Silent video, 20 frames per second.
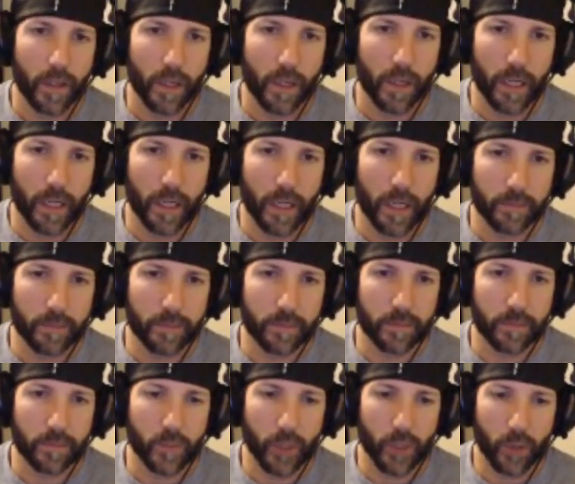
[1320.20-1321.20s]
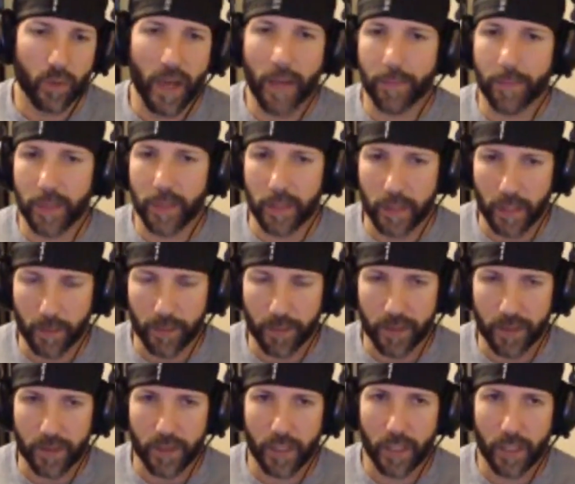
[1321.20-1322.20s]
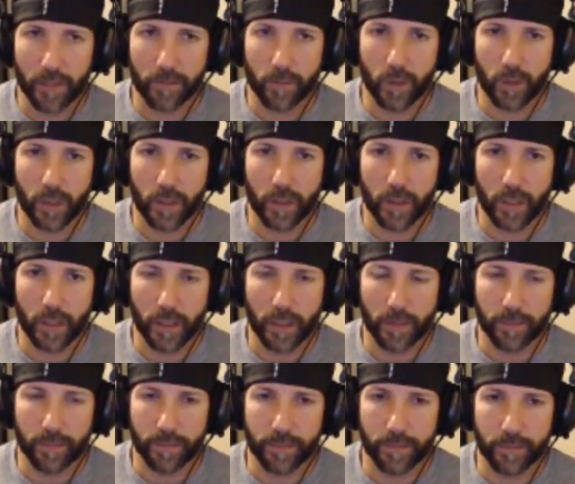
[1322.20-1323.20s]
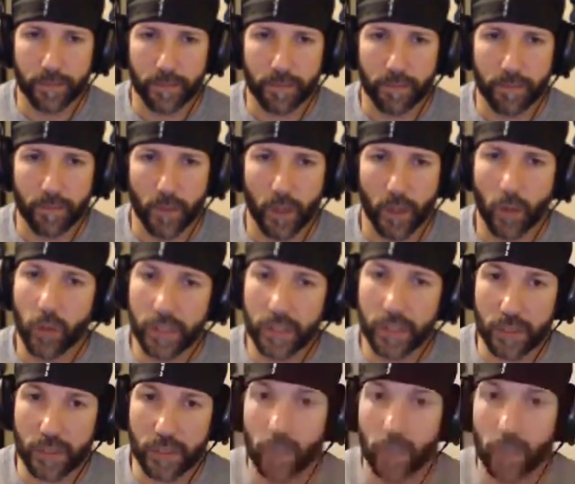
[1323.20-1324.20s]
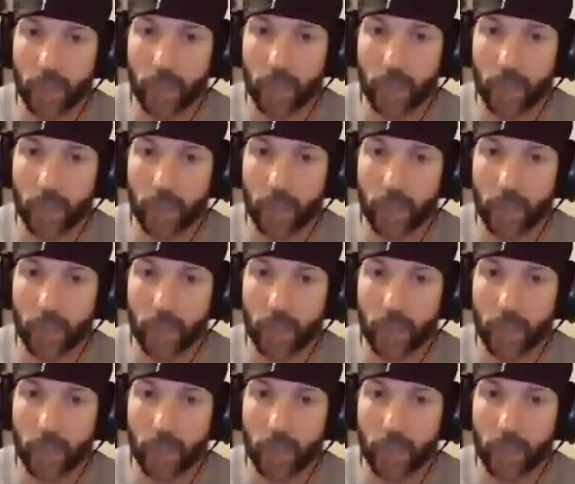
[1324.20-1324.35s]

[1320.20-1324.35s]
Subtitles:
wrapping it up and stuff." Where which I